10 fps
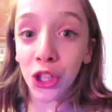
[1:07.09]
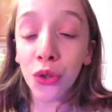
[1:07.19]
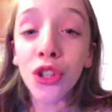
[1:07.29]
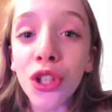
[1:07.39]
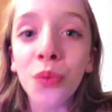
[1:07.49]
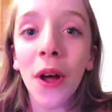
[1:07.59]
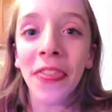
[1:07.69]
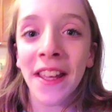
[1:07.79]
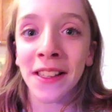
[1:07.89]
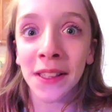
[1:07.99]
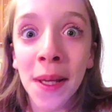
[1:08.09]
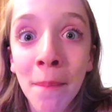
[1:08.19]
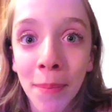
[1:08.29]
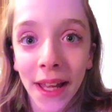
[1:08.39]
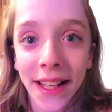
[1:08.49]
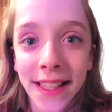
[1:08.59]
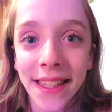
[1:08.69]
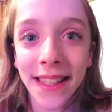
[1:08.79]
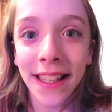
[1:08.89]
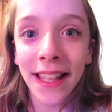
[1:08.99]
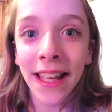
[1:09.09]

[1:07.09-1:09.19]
You just won the Olympics.